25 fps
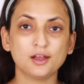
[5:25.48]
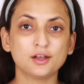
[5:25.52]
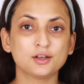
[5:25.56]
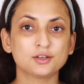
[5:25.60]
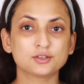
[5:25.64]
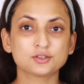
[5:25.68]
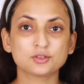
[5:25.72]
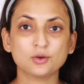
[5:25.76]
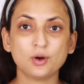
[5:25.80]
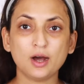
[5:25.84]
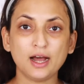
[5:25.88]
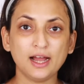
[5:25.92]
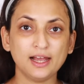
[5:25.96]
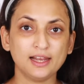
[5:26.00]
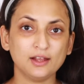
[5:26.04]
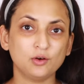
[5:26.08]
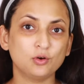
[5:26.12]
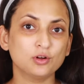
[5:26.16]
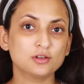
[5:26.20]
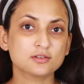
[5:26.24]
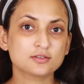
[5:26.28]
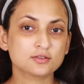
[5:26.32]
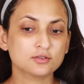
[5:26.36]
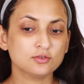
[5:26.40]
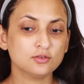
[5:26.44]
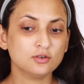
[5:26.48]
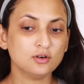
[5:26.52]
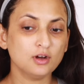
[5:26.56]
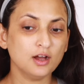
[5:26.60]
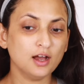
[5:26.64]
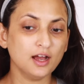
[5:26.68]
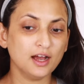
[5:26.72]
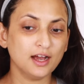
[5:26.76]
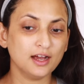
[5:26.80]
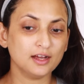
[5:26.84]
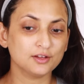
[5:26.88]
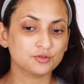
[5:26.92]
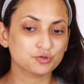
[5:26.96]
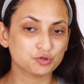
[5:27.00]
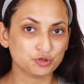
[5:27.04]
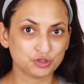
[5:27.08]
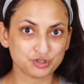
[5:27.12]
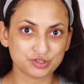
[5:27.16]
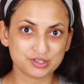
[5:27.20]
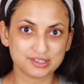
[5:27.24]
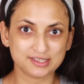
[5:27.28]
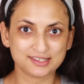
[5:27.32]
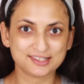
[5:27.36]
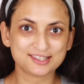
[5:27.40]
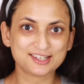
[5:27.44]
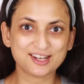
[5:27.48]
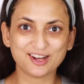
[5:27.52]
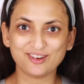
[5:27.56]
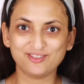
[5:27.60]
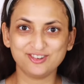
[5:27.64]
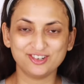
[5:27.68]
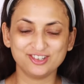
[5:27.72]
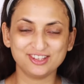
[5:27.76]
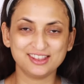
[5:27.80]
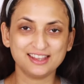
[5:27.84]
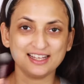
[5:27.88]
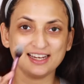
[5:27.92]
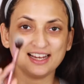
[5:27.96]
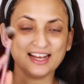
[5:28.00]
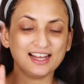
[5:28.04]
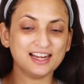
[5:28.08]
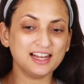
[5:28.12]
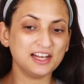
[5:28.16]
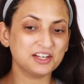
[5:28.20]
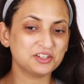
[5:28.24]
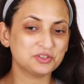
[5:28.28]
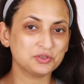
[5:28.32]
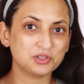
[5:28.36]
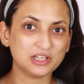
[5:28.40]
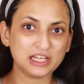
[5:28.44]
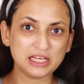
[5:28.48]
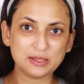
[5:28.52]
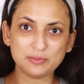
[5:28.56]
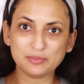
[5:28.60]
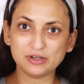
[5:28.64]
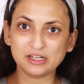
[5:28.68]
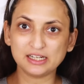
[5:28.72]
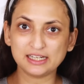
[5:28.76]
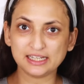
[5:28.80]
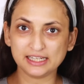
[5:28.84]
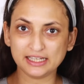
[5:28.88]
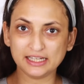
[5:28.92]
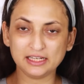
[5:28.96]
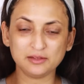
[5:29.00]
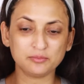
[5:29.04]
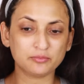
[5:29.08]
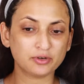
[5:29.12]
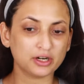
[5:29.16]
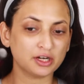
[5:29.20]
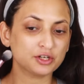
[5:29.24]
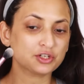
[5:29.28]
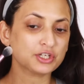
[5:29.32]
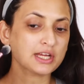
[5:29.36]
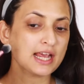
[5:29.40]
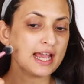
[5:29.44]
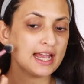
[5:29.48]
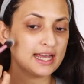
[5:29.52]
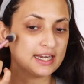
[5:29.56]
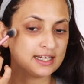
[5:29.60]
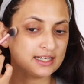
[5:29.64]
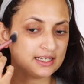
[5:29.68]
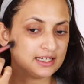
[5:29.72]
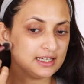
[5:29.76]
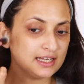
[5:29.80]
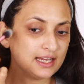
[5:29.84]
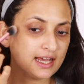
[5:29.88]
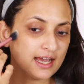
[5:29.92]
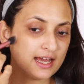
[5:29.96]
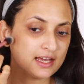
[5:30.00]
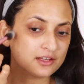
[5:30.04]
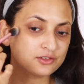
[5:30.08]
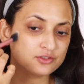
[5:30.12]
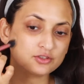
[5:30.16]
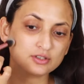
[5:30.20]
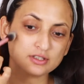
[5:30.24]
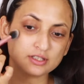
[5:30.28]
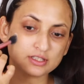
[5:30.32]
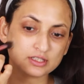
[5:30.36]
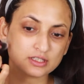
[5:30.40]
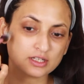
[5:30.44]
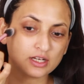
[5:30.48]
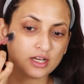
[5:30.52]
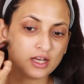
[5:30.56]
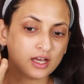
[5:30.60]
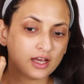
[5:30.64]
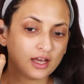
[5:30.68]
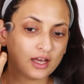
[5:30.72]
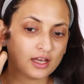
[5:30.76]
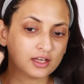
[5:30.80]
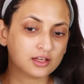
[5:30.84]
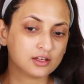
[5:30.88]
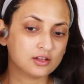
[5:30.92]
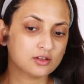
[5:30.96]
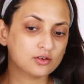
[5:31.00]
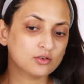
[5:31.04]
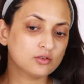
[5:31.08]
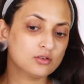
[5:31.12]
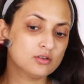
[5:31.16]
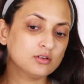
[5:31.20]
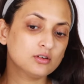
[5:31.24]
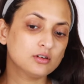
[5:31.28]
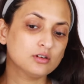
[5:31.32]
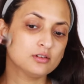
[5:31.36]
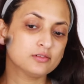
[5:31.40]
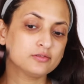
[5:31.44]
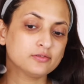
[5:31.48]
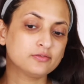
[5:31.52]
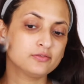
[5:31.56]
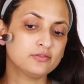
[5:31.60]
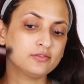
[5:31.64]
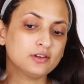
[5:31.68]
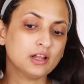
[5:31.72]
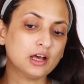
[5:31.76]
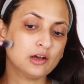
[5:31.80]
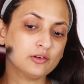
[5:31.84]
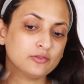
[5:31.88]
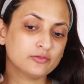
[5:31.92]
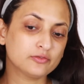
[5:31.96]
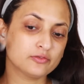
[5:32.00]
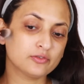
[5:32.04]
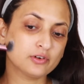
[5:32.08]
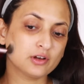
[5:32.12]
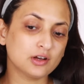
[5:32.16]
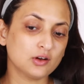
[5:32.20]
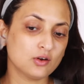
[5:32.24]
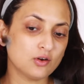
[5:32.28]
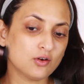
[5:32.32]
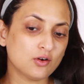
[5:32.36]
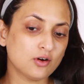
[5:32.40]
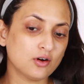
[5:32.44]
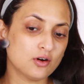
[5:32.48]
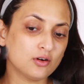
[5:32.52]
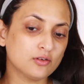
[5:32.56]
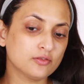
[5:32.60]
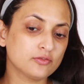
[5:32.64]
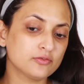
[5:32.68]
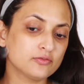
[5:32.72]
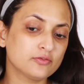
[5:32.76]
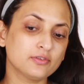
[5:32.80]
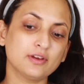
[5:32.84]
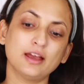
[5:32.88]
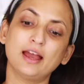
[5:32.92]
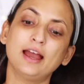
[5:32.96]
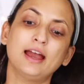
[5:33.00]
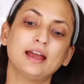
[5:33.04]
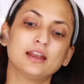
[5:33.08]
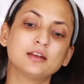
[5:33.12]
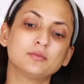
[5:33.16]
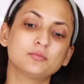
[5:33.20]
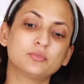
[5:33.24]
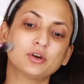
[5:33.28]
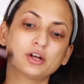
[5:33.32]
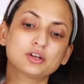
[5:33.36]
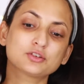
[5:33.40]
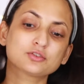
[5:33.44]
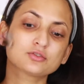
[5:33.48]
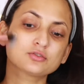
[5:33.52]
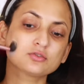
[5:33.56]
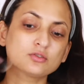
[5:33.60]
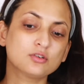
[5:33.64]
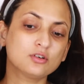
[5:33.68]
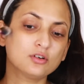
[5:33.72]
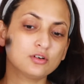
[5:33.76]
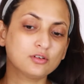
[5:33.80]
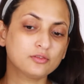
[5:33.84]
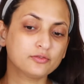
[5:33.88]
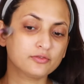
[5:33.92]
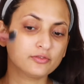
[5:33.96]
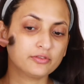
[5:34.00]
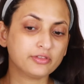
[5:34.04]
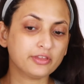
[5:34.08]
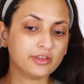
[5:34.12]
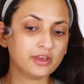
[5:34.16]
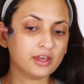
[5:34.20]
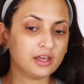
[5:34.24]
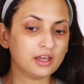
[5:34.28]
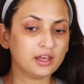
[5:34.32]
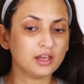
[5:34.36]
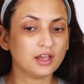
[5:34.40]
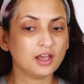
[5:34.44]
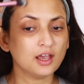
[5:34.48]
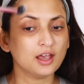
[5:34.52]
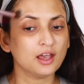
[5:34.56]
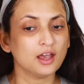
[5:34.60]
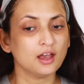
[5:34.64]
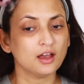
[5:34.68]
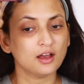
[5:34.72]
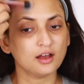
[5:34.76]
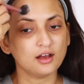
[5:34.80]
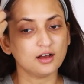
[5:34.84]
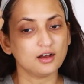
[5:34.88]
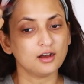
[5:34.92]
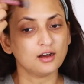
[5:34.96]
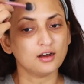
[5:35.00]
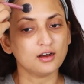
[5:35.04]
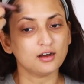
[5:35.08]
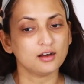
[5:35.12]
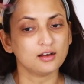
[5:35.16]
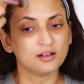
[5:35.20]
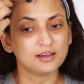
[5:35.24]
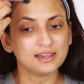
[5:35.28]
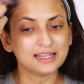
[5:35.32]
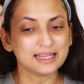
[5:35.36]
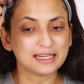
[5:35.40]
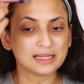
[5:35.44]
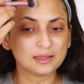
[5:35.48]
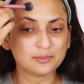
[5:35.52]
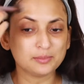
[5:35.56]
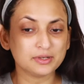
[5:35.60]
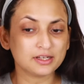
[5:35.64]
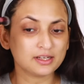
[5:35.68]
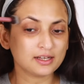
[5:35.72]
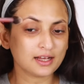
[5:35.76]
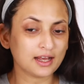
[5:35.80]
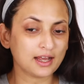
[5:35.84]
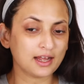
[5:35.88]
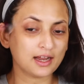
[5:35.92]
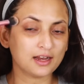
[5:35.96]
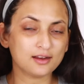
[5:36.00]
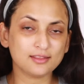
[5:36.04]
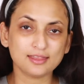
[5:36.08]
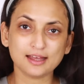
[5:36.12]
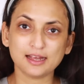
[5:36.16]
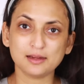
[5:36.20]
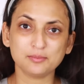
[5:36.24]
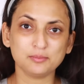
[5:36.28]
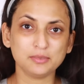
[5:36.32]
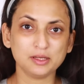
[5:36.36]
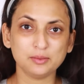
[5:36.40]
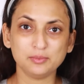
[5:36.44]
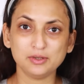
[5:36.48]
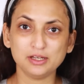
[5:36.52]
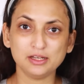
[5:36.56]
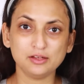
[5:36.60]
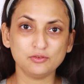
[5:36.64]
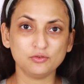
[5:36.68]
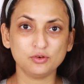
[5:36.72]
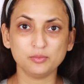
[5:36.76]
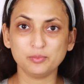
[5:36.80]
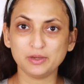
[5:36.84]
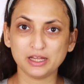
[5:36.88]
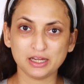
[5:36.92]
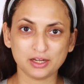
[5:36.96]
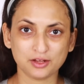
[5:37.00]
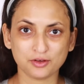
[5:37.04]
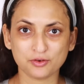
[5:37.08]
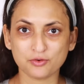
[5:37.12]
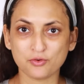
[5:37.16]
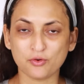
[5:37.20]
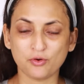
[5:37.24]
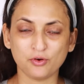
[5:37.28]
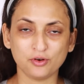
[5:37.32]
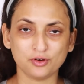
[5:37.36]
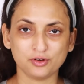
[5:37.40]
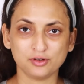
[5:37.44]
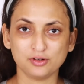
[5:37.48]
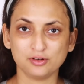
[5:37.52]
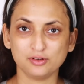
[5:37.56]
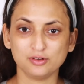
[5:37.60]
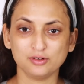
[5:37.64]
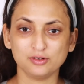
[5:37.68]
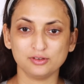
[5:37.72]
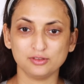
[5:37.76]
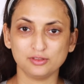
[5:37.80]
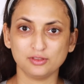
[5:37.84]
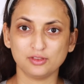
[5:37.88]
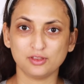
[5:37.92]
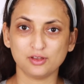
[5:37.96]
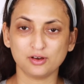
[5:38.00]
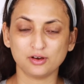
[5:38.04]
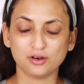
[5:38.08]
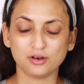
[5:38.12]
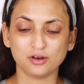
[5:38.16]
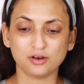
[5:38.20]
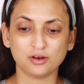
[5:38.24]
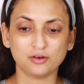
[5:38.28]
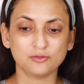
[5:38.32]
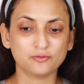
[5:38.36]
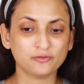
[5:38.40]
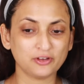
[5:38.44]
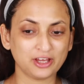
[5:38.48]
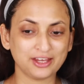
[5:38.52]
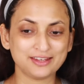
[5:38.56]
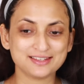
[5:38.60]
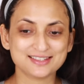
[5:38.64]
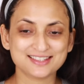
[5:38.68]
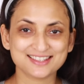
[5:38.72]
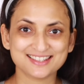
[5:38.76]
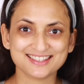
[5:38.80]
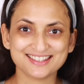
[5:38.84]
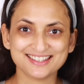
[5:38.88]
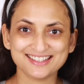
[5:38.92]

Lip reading: So I also just discovered that I like to keep a clean brush handy and just, fluff off and brush off the little bit hair that may be remaining on the face.